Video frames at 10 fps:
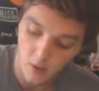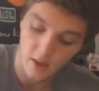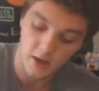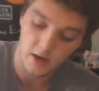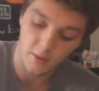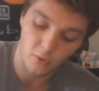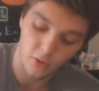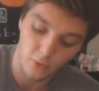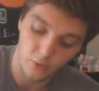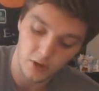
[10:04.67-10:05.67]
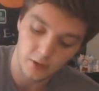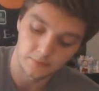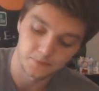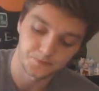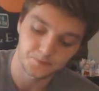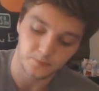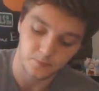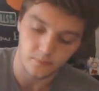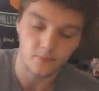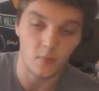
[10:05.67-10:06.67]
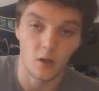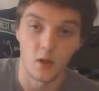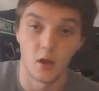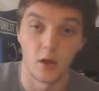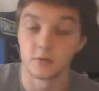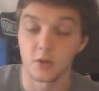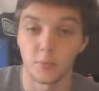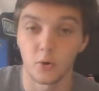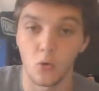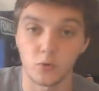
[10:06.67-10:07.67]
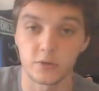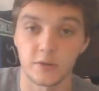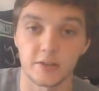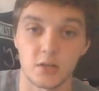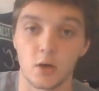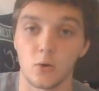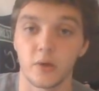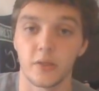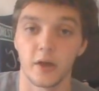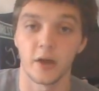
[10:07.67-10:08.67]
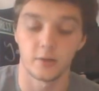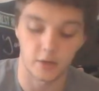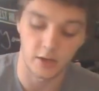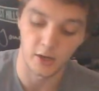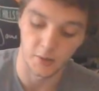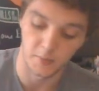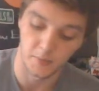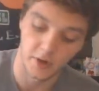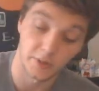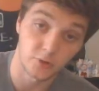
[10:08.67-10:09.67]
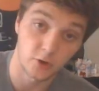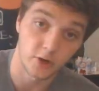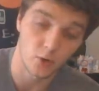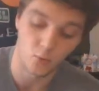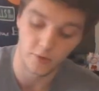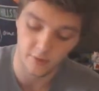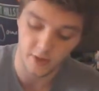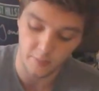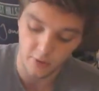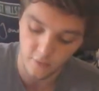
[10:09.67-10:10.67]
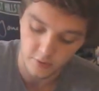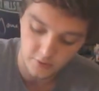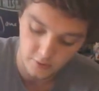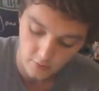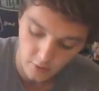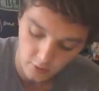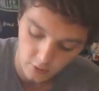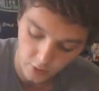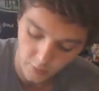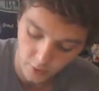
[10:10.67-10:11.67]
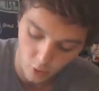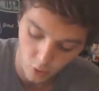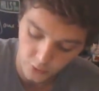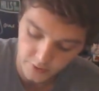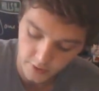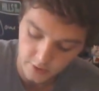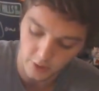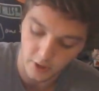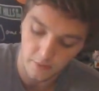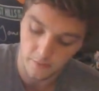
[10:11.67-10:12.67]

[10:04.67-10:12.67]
And number 3, it's going to put holes in that cell with that, and the target with that perforin. So we're going to put holes in the target.